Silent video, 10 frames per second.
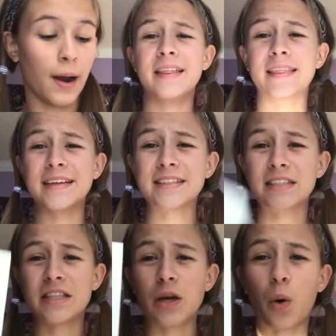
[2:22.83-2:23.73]
This is
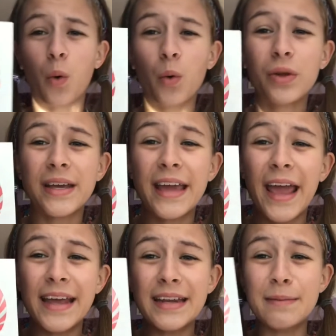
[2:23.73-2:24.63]
the old
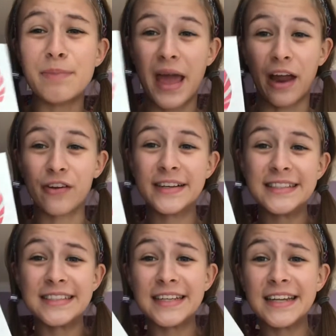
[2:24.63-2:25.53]
Katy Perry
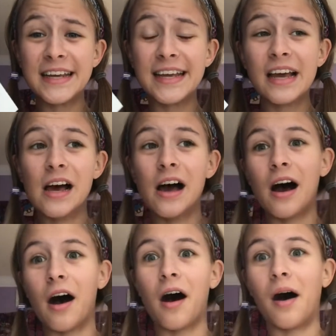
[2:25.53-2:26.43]
CD
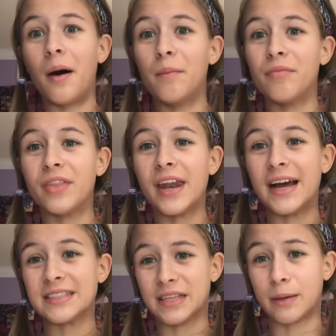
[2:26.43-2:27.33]
um, that
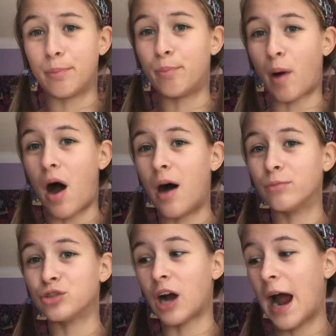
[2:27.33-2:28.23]
has like bomb
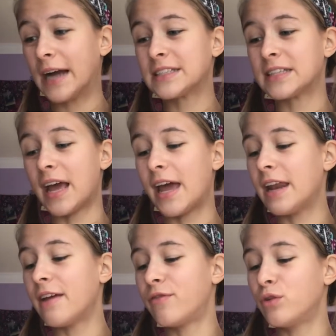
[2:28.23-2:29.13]
tracks. And
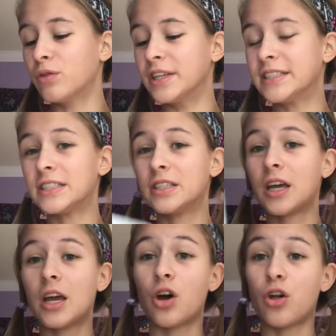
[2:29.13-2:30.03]
if you listen
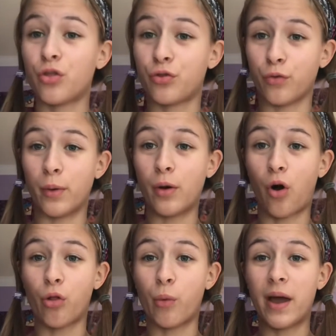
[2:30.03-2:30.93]
through it
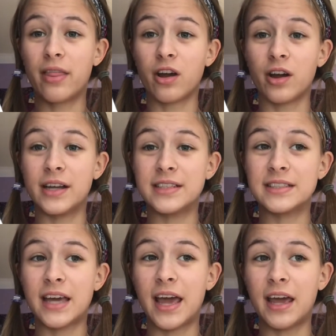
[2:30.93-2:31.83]
all the way, there is
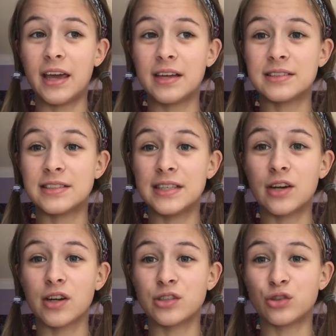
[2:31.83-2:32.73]
a
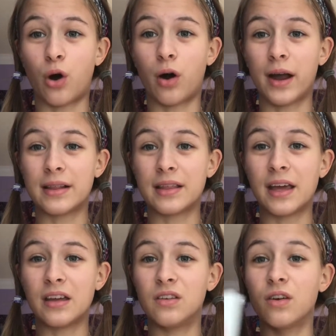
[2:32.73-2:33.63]
secret song at the
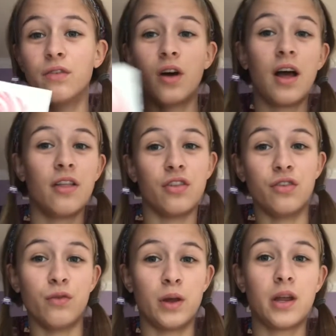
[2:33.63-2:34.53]
end of this
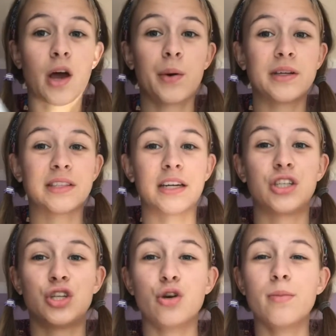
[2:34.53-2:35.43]
video. It's like
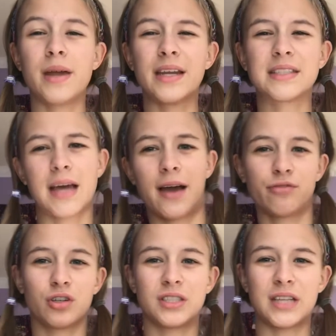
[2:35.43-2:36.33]
two minutes after
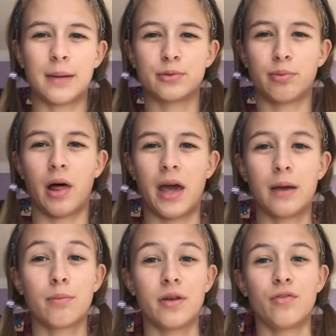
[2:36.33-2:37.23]
it stops playing,
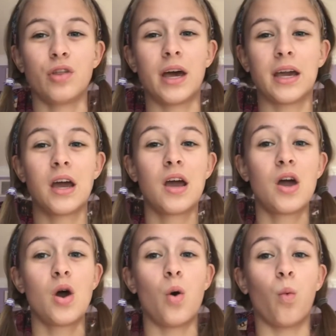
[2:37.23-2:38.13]
but if you like
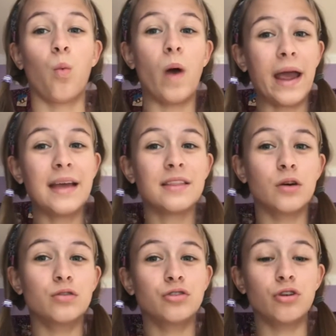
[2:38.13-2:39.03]
wait
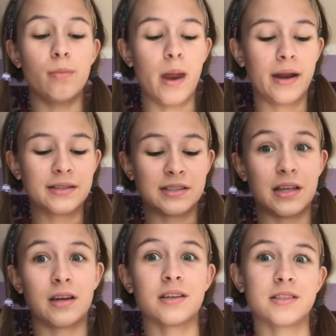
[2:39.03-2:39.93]
those two minutes, then
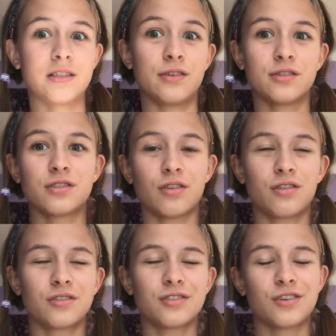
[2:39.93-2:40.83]
a secret
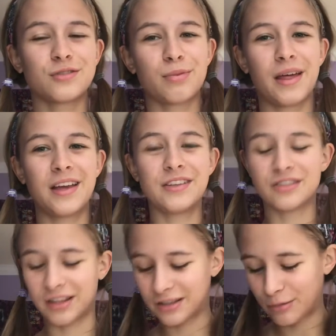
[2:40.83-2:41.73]
song starts playing. So
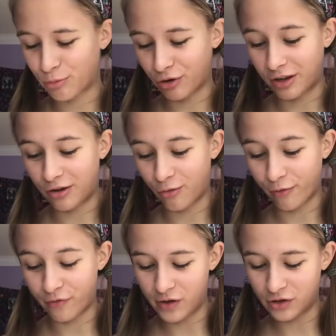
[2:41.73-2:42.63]
that's a pretty cool
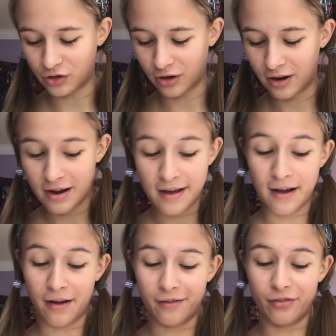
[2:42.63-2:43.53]
feature
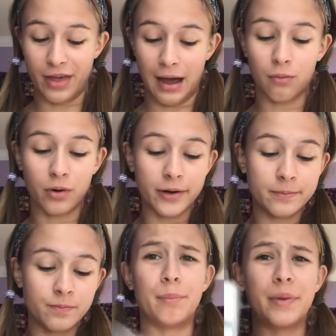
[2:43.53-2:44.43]
of that one.
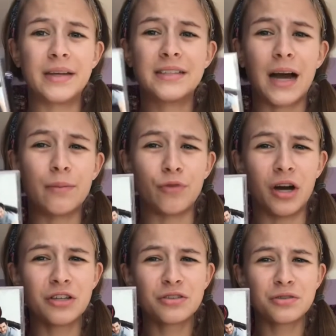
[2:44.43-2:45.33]
Big Time
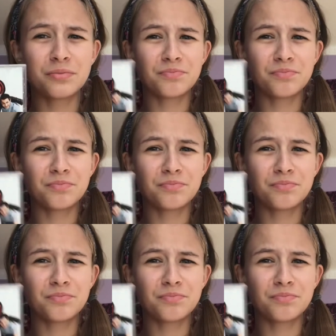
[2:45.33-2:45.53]
Rush.